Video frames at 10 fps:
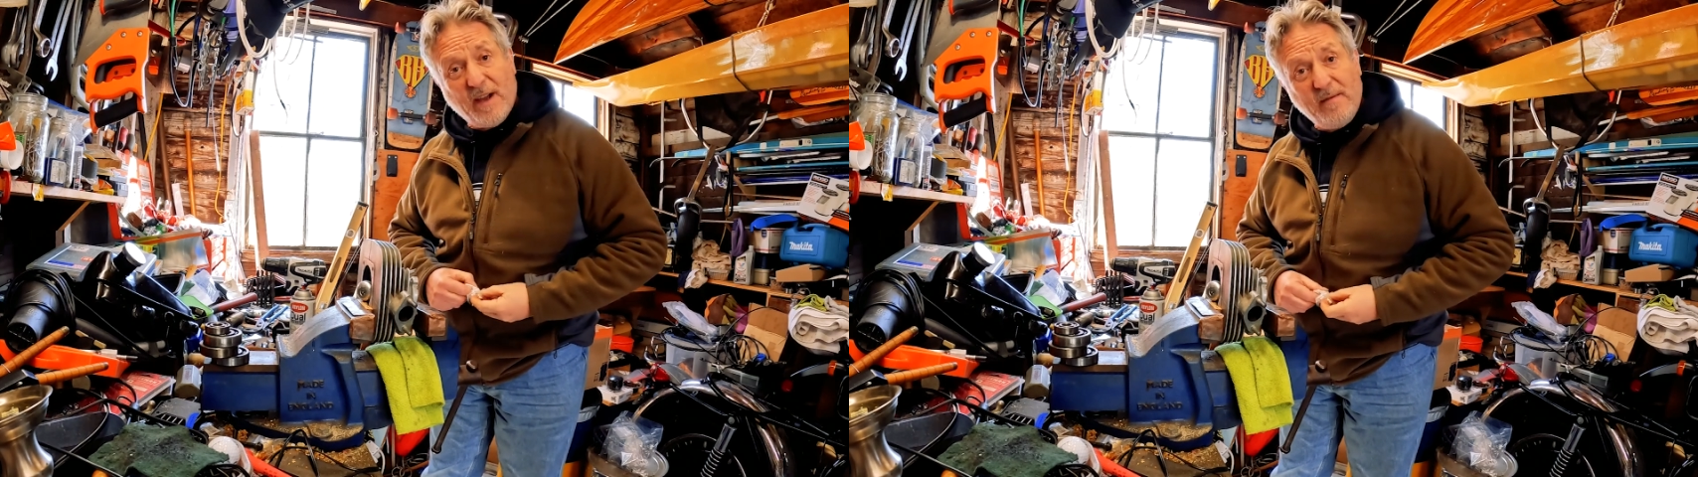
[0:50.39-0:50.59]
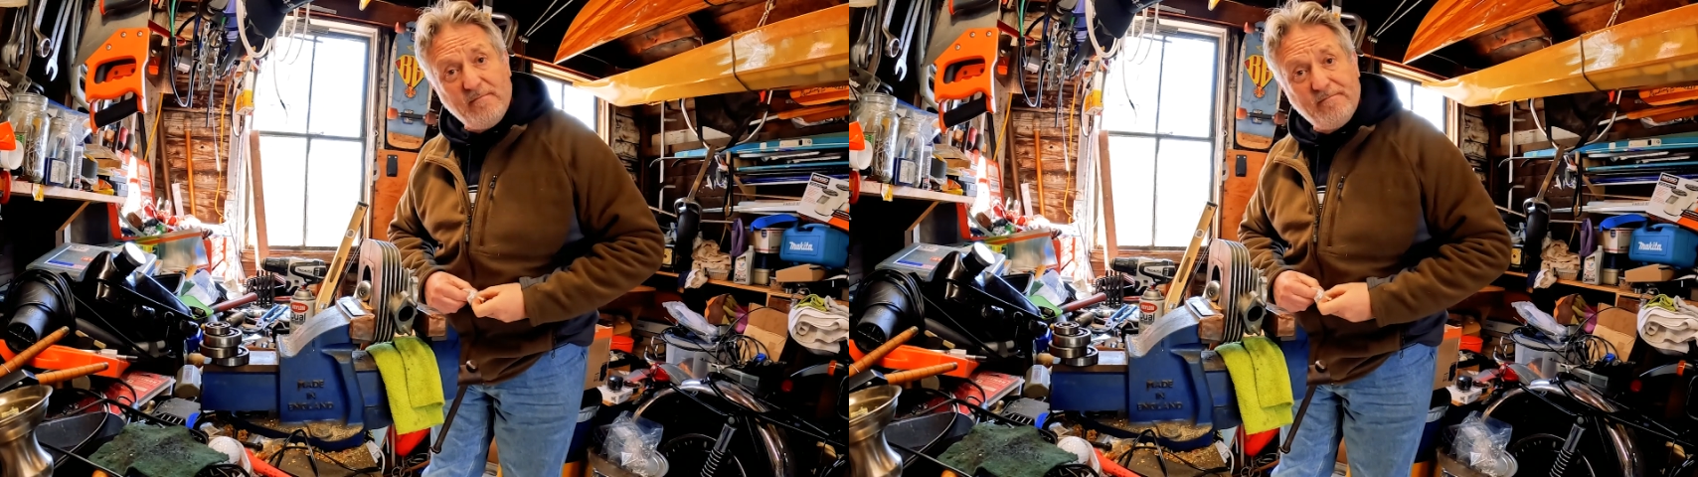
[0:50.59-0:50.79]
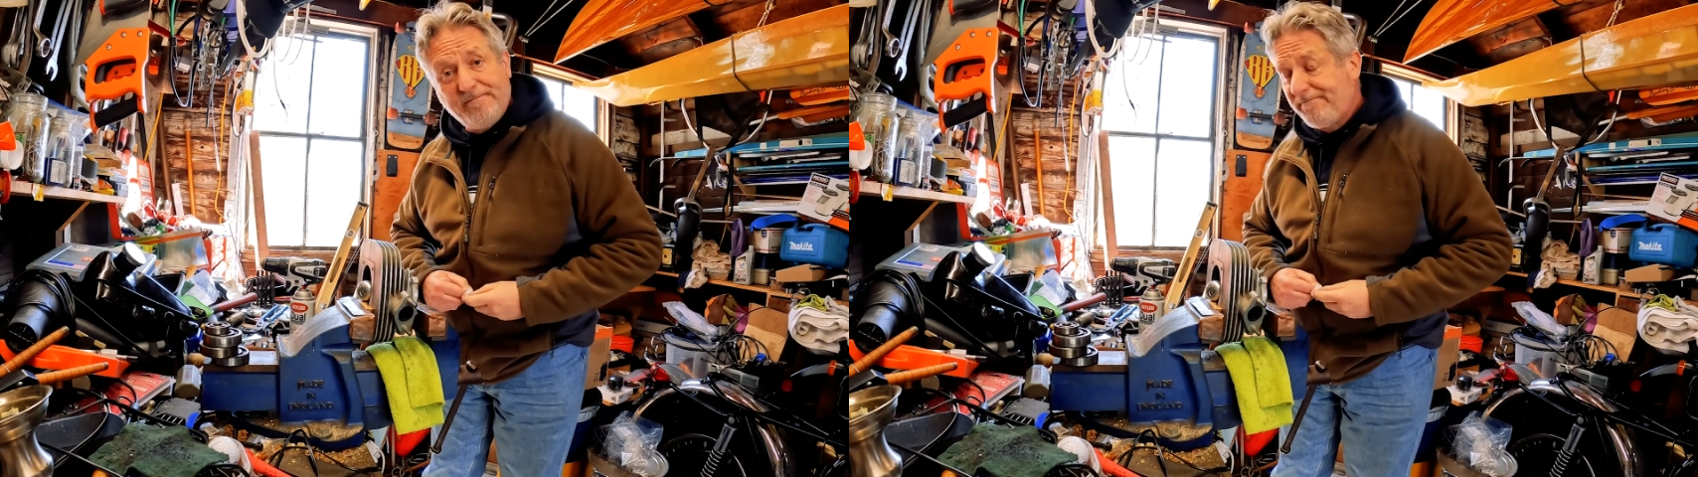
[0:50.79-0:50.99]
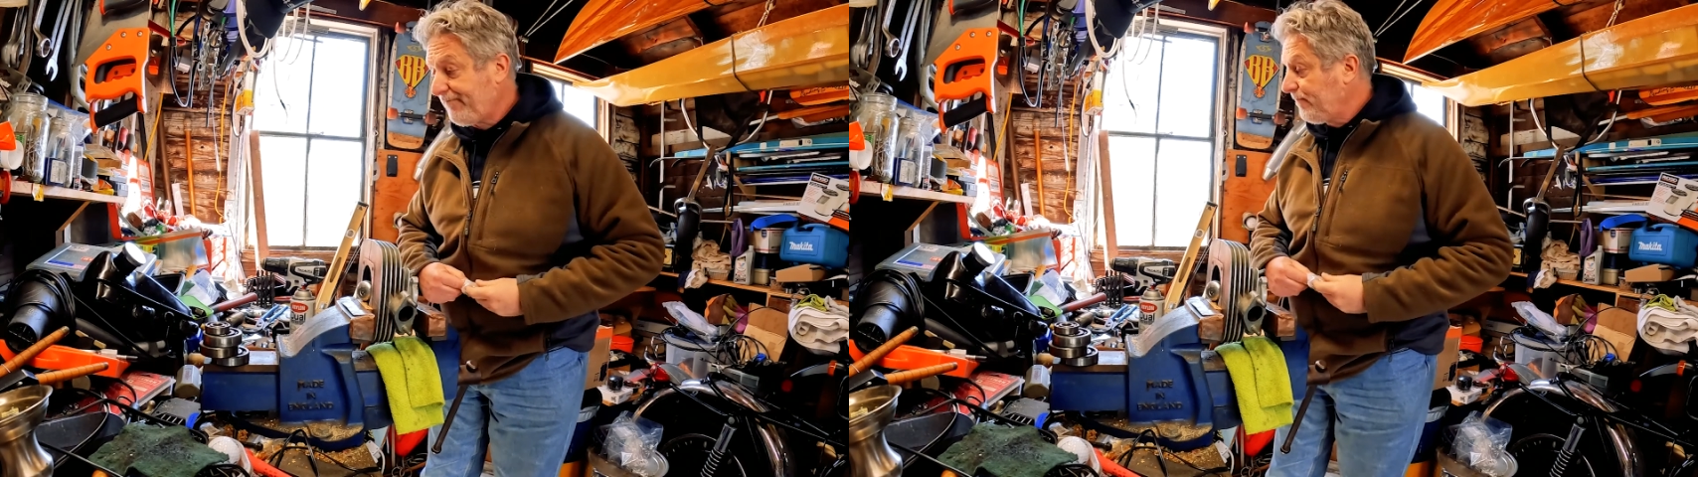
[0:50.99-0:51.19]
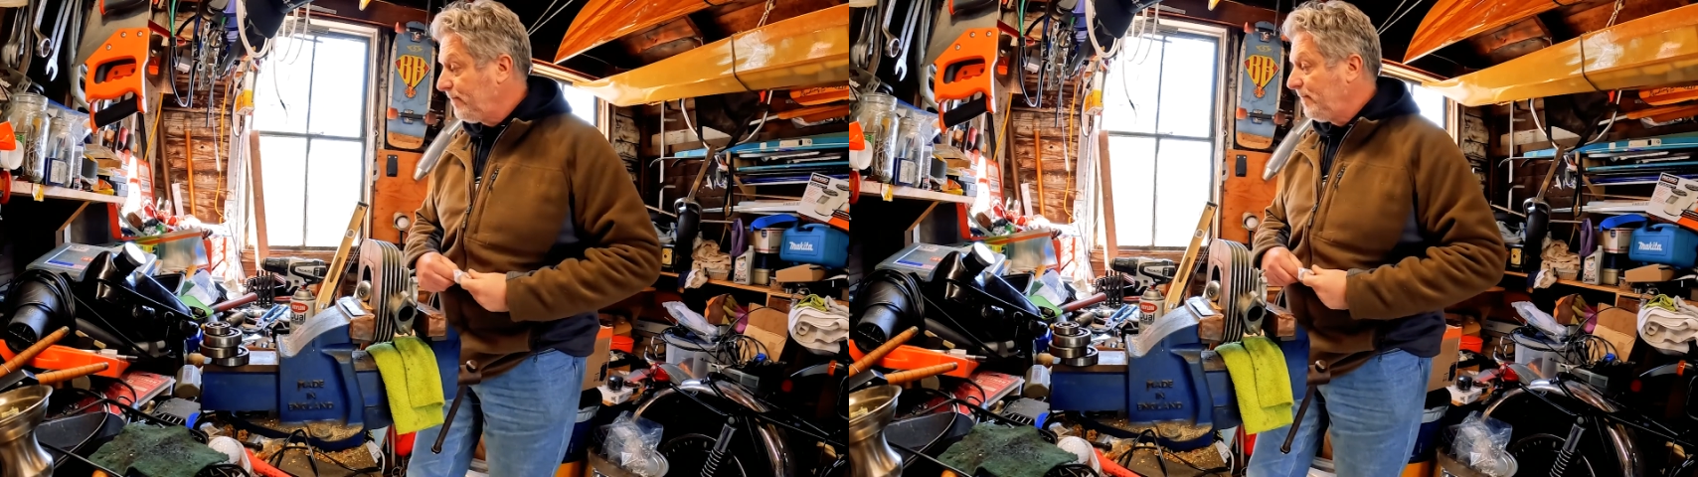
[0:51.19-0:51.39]
it.
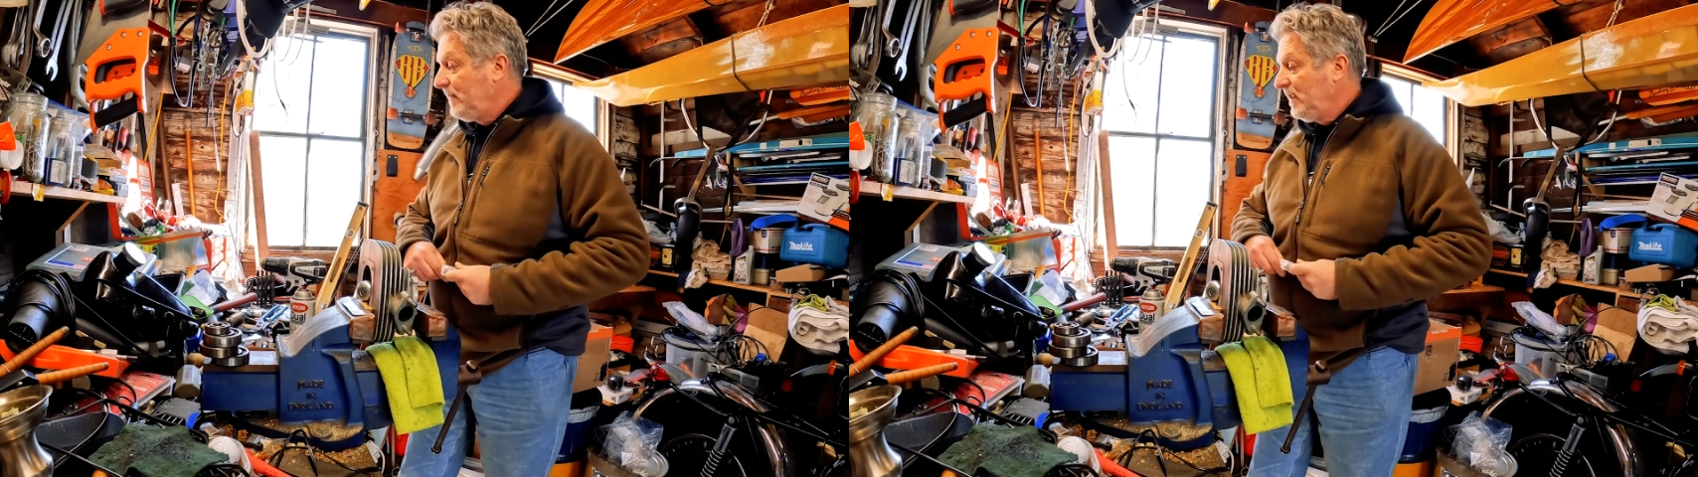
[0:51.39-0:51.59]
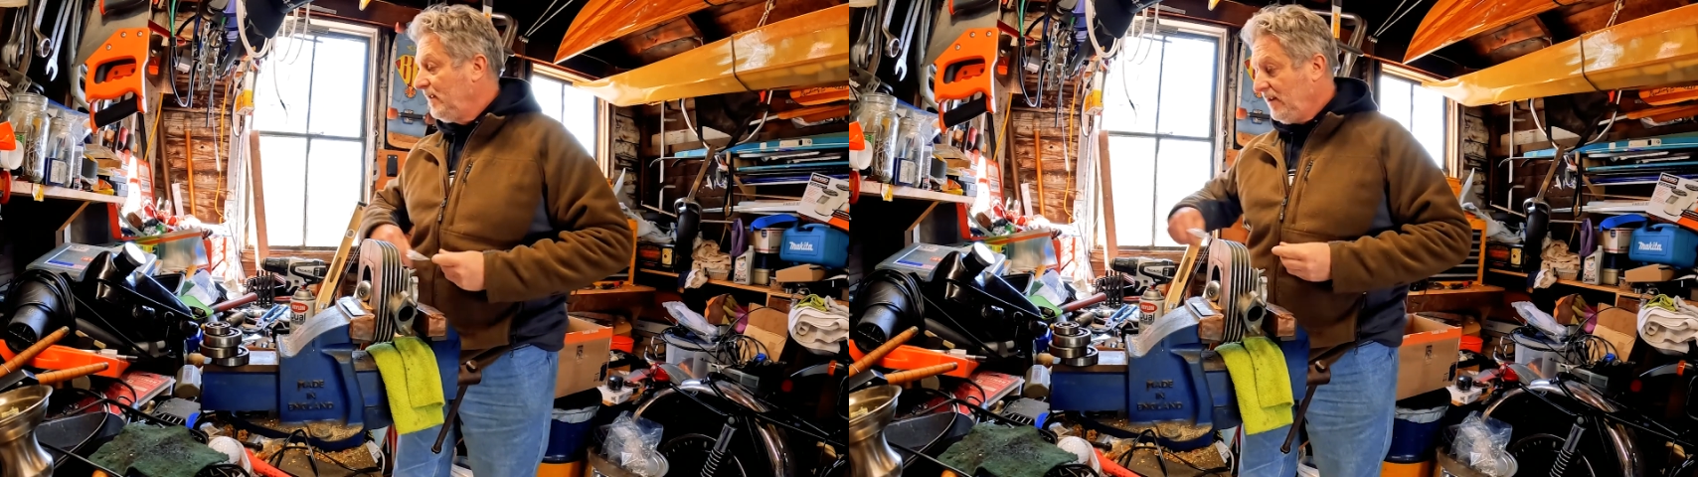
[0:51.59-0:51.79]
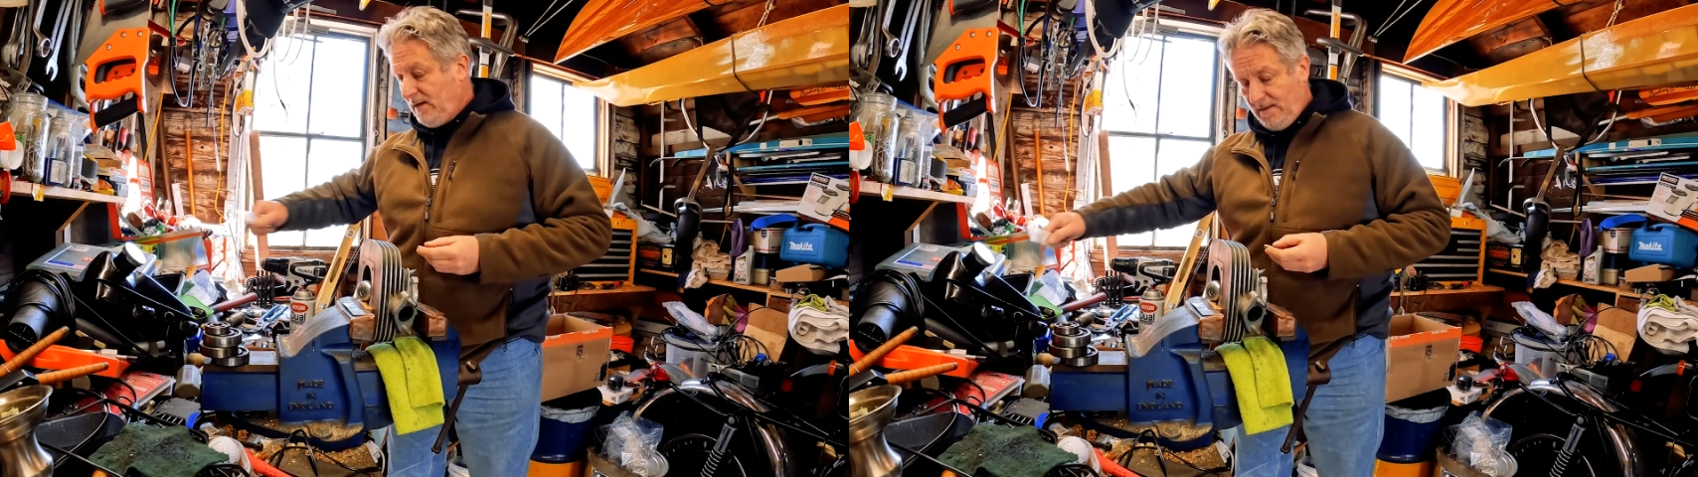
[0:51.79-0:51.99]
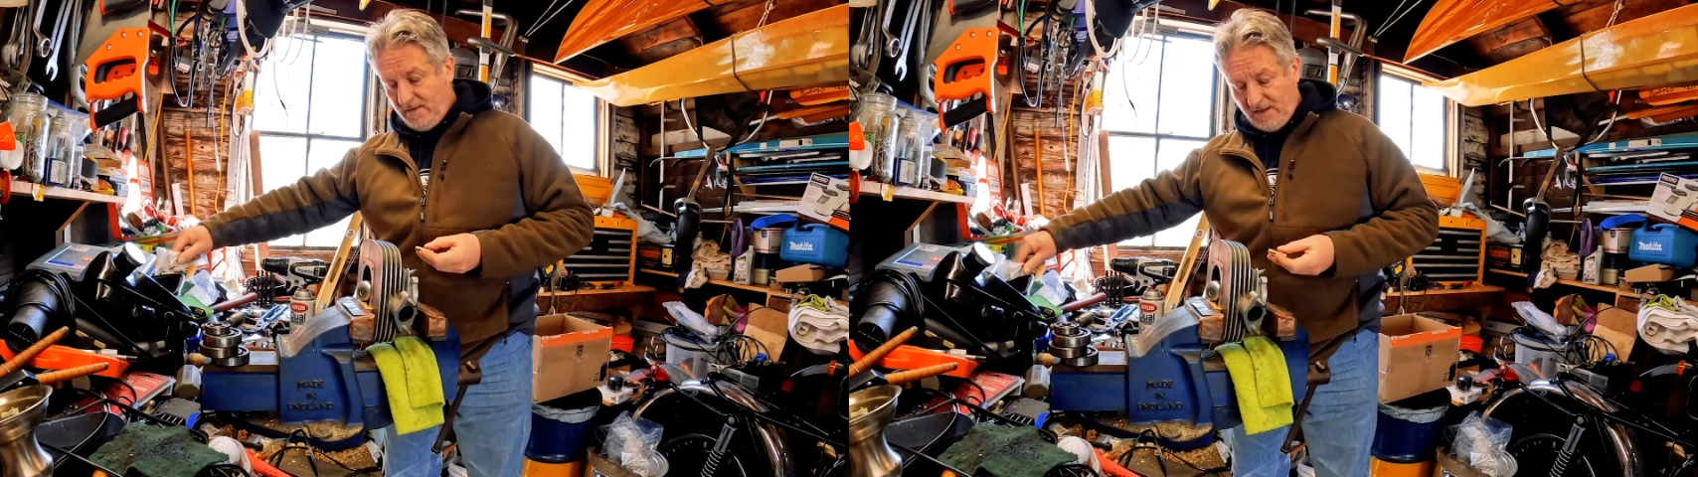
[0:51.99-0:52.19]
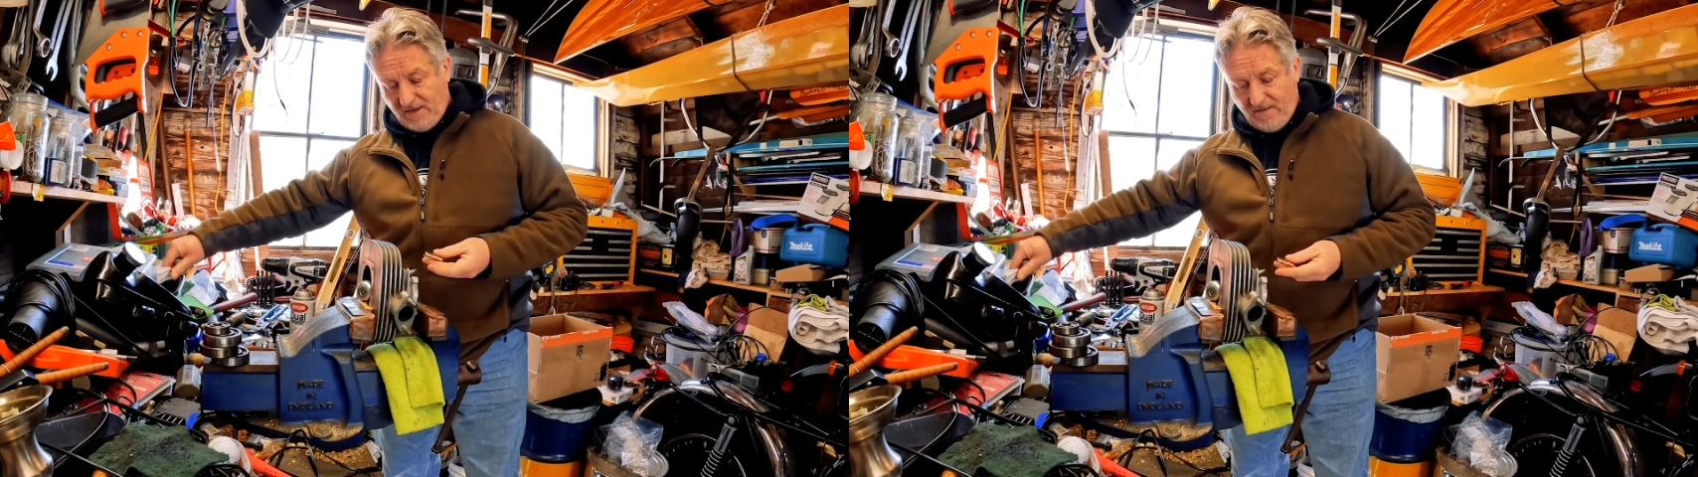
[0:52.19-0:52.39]

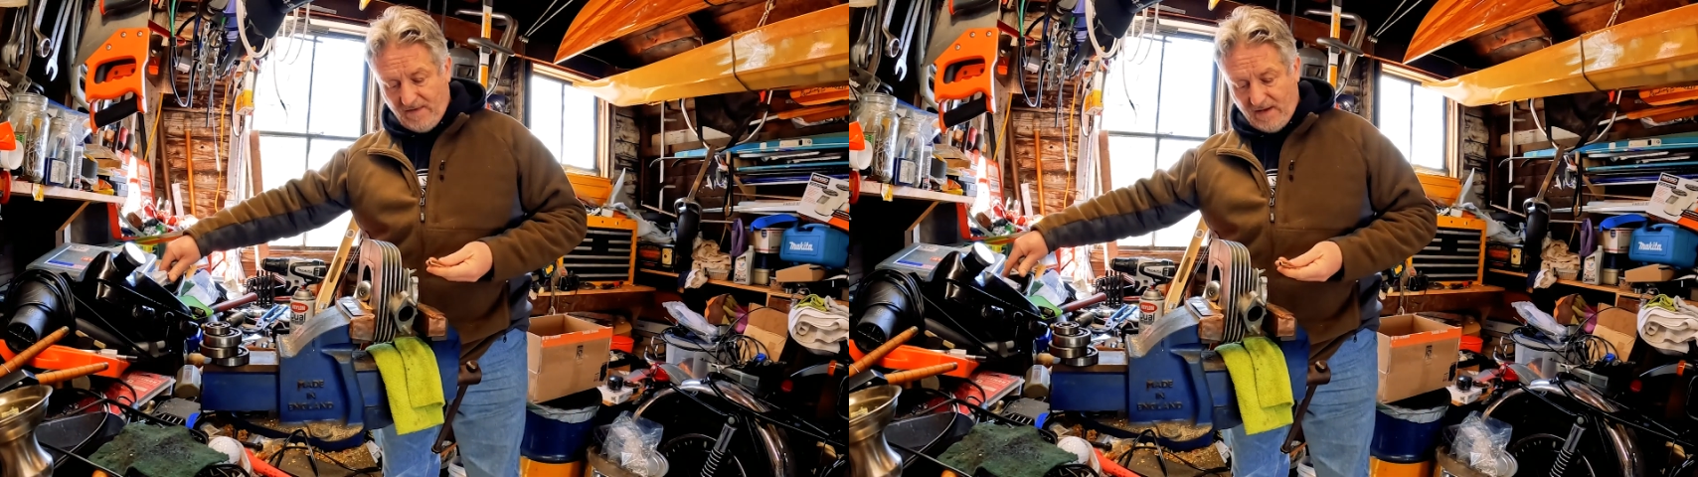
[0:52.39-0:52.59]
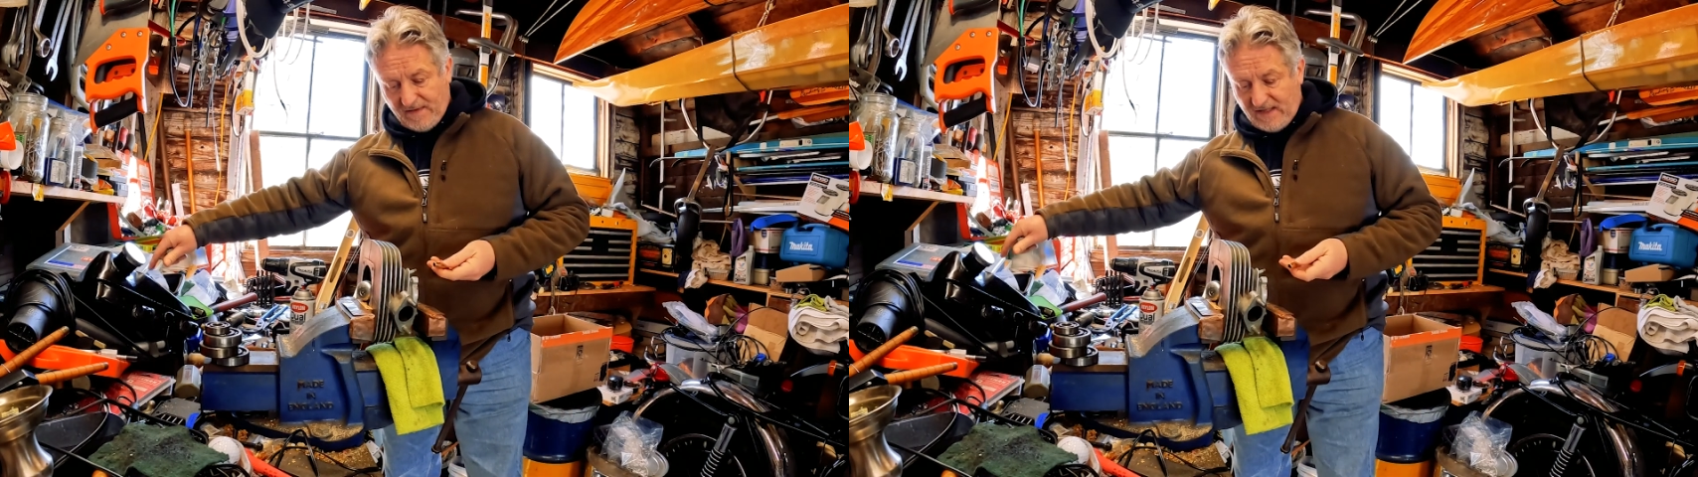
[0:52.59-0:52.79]
Nice new valve